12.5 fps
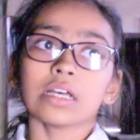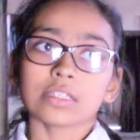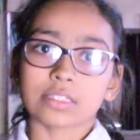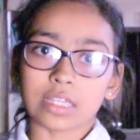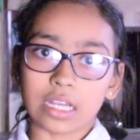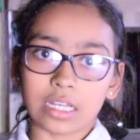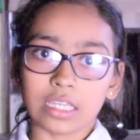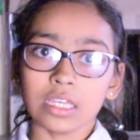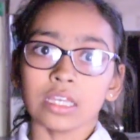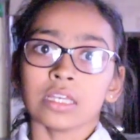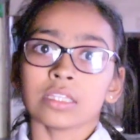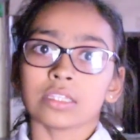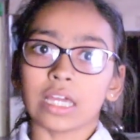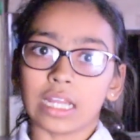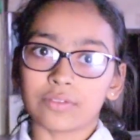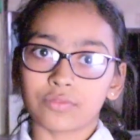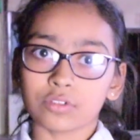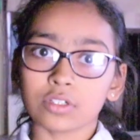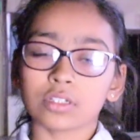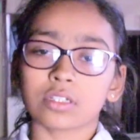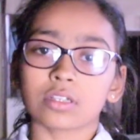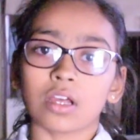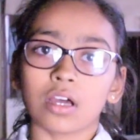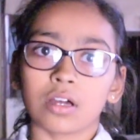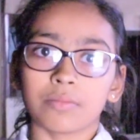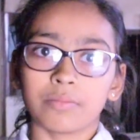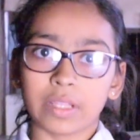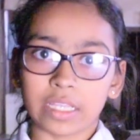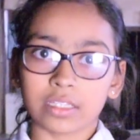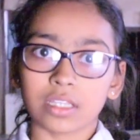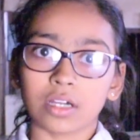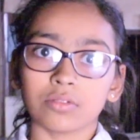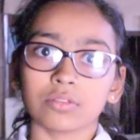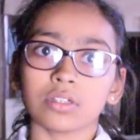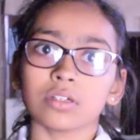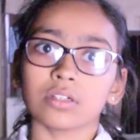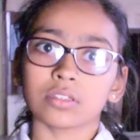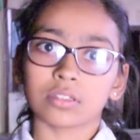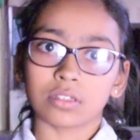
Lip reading: study. That would break down the